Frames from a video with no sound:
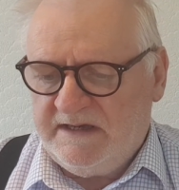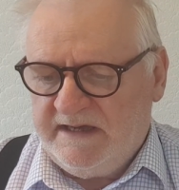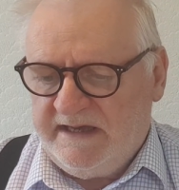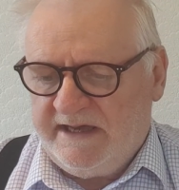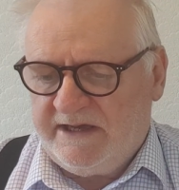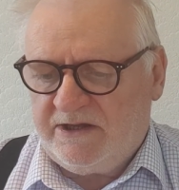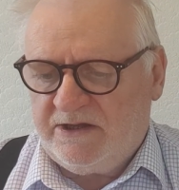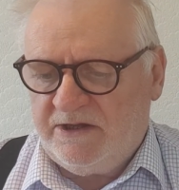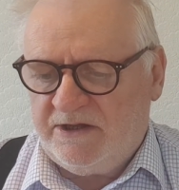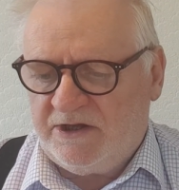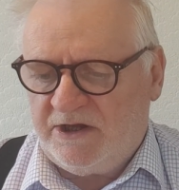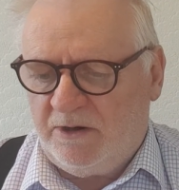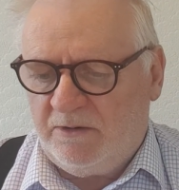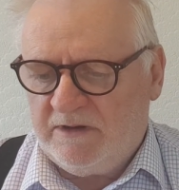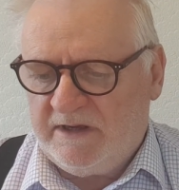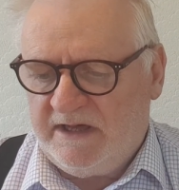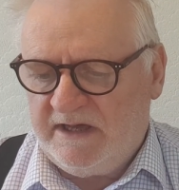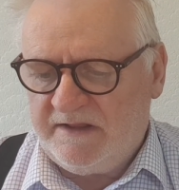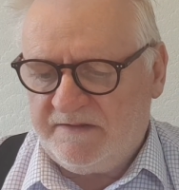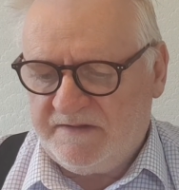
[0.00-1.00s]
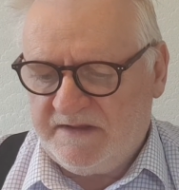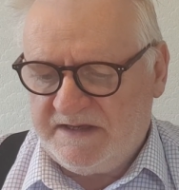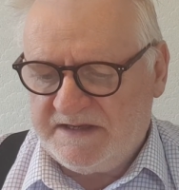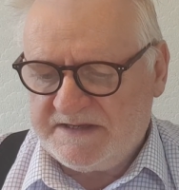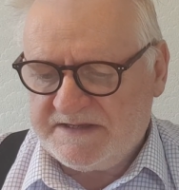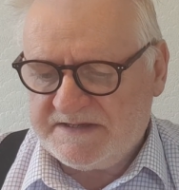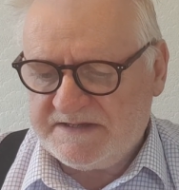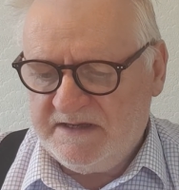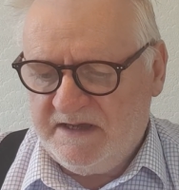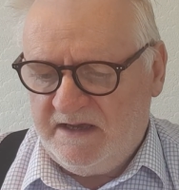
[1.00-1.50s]
it can go like
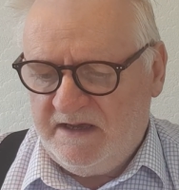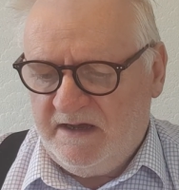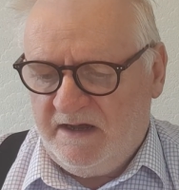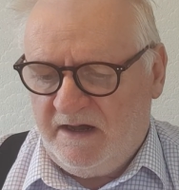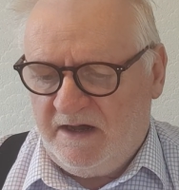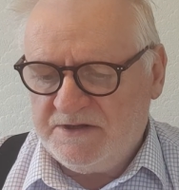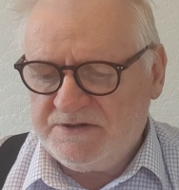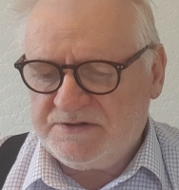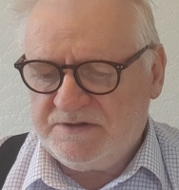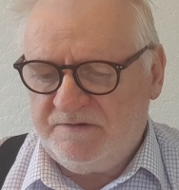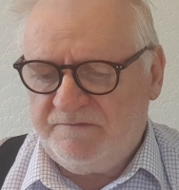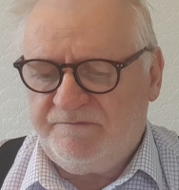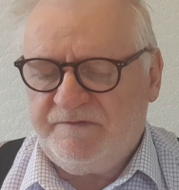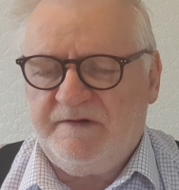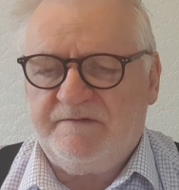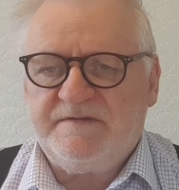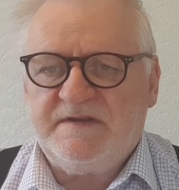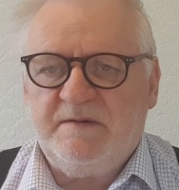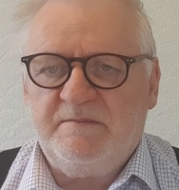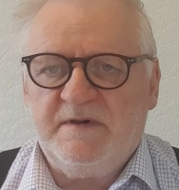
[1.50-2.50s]
this: 150